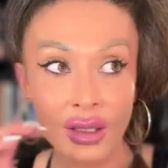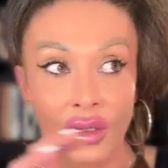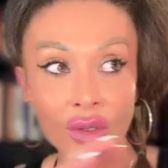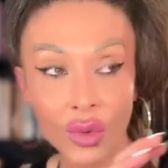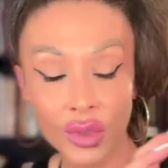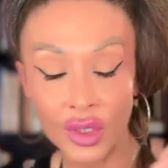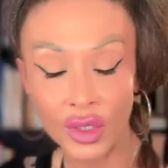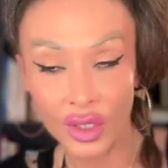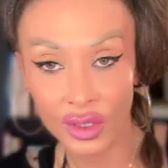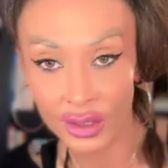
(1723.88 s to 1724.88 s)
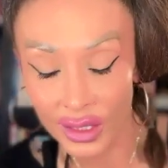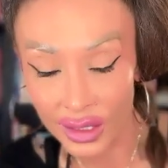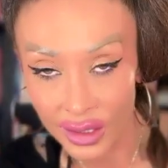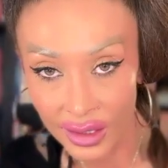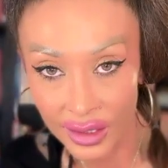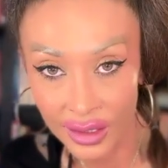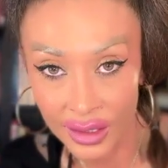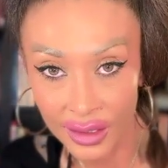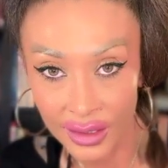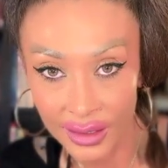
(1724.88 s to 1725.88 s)
those early
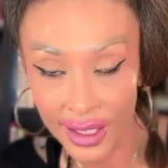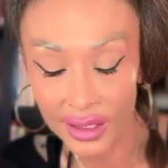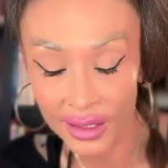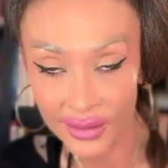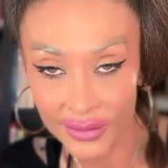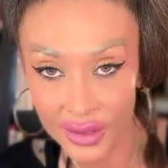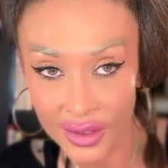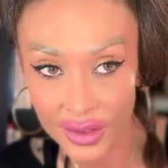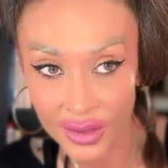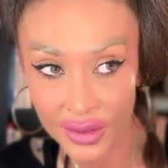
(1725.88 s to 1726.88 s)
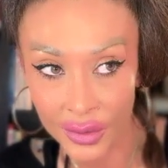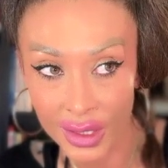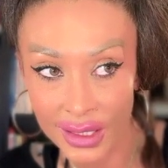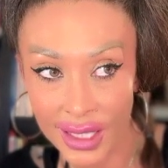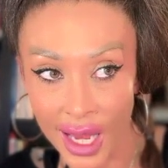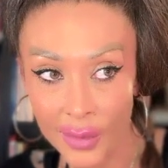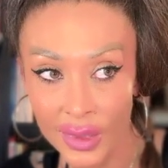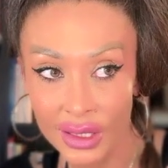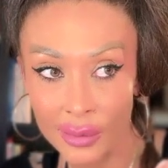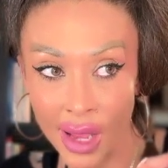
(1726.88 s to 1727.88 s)
caregivers, to
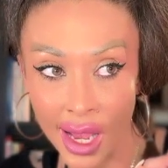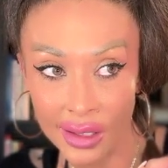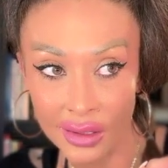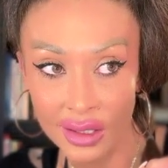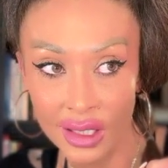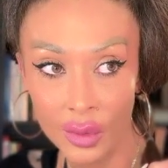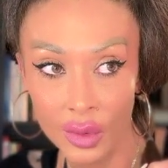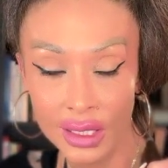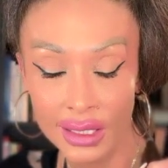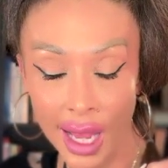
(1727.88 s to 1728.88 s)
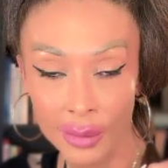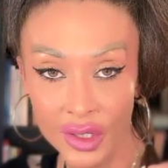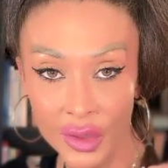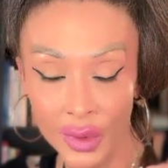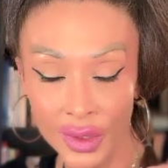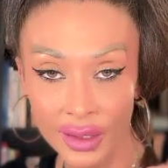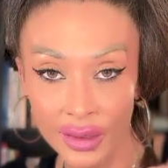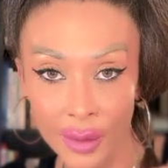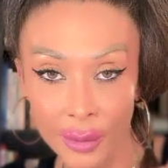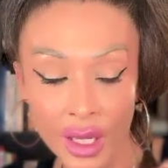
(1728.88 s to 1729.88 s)
examine the patterns that were established within
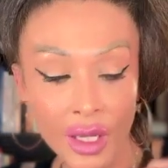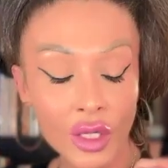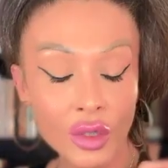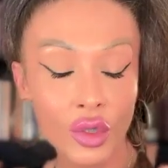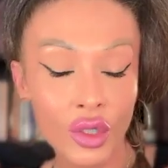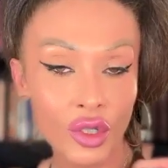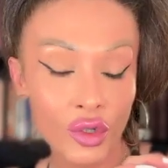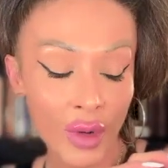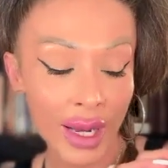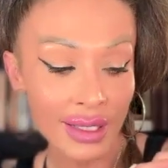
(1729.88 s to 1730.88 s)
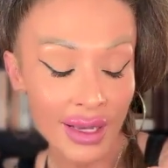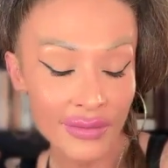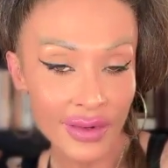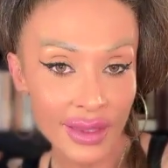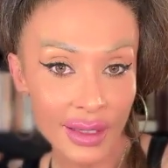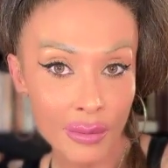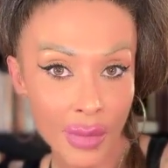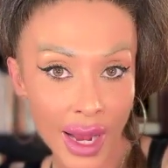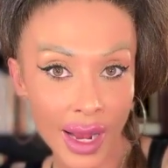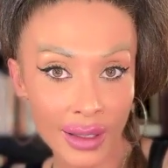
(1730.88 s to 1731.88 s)
them, to just trace everything
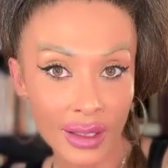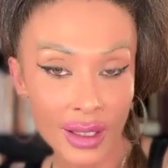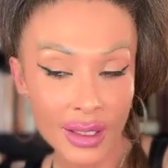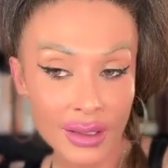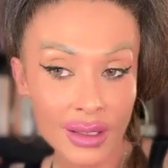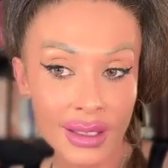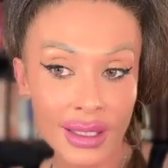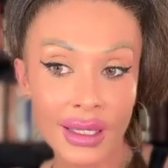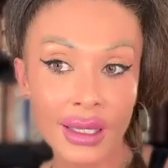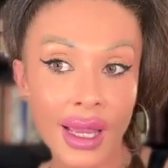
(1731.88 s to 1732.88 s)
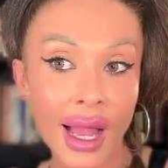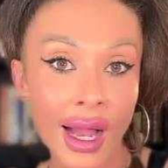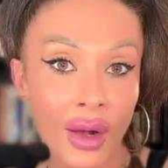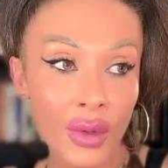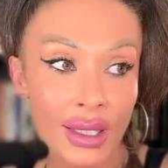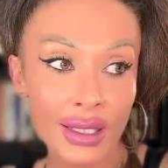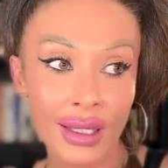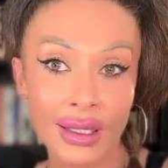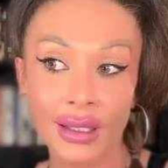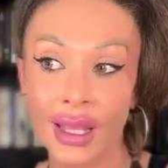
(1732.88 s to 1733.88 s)
back to see, how is
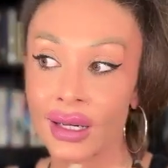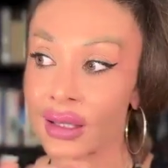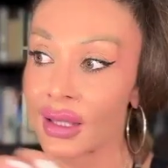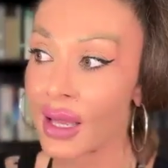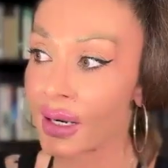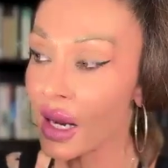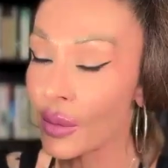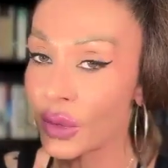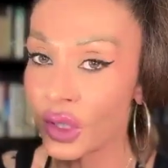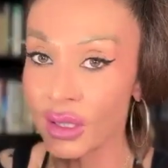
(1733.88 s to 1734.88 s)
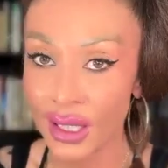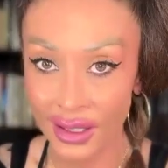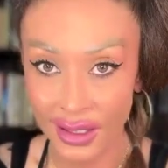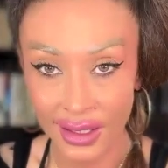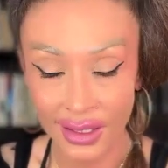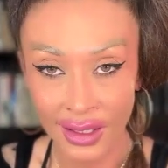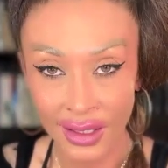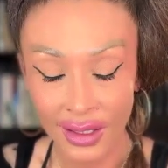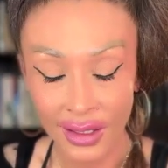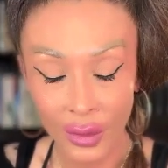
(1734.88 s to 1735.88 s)
it that it led up to this?
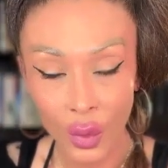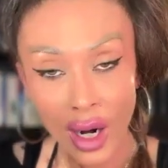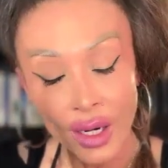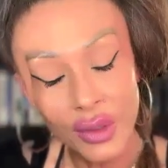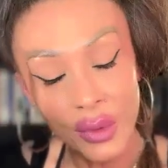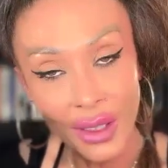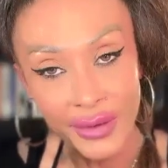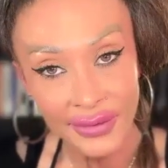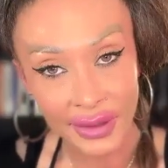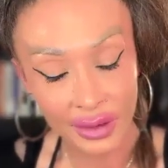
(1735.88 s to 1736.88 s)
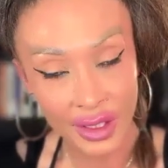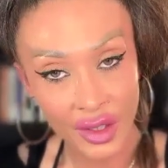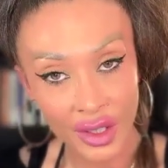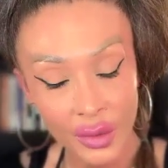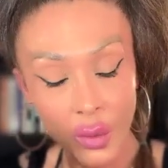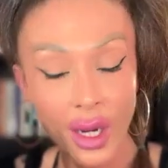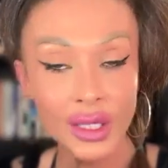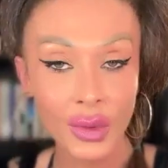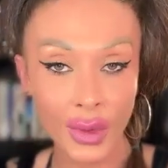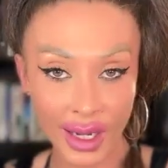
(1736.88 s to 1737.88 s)
Why do I feel this hurt? Why
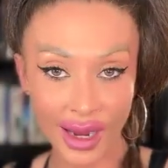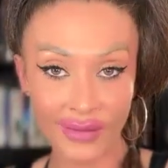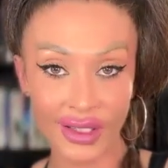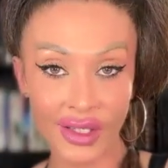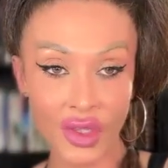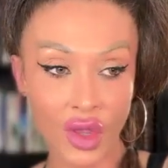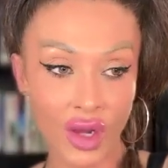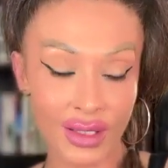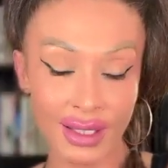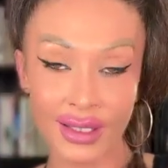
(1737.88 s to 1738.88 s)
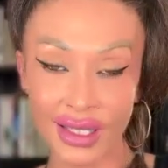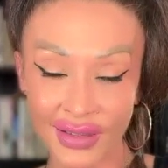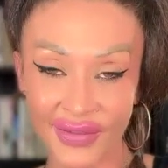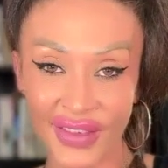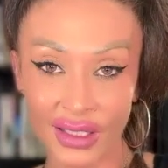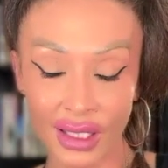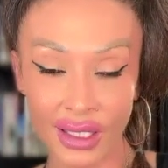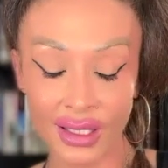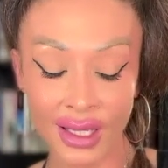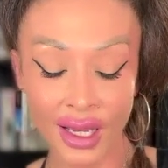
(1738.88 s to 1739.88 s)
do I have these thoughts and these
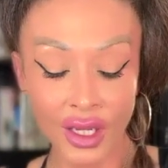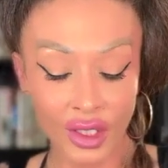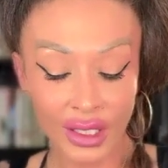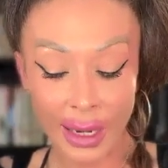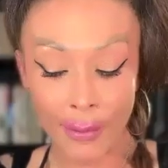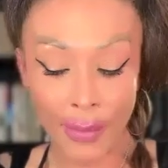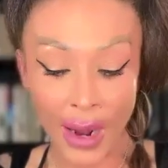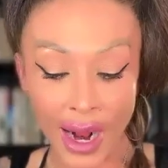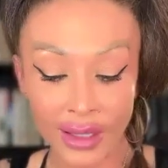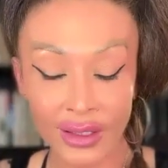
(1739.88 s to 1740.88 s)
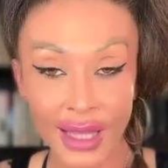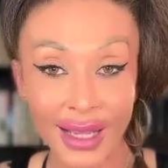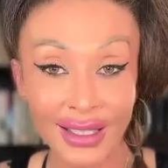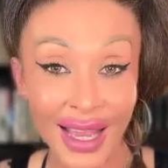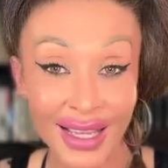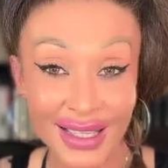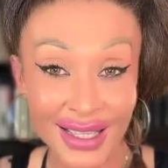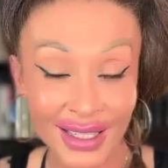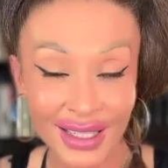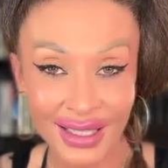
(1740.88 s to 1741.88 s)
feelings? To get back to that
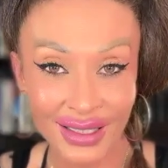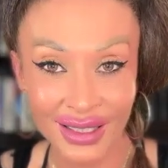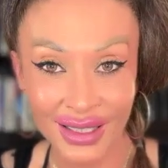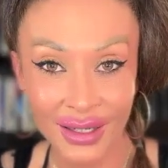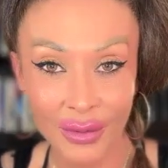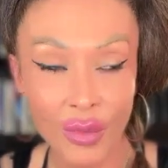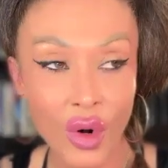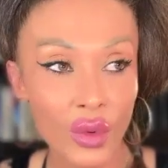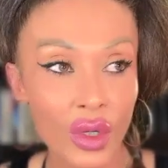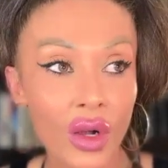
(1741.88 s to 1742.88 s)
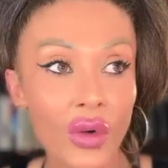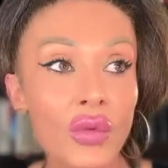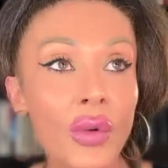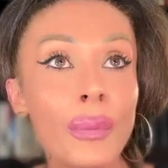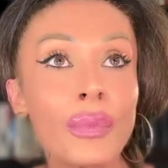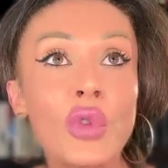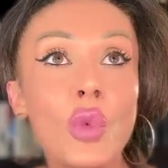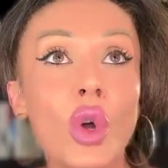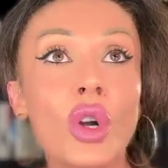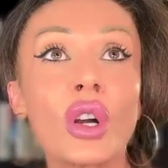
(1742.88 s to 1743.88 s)
Cancerian mode of,
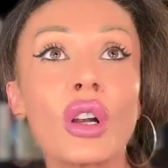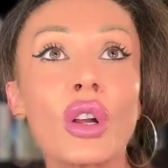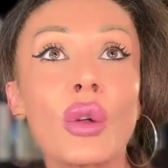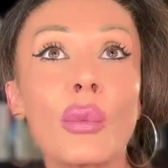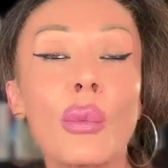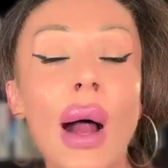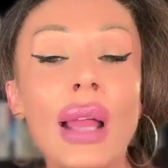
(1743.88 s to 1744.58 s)
what are my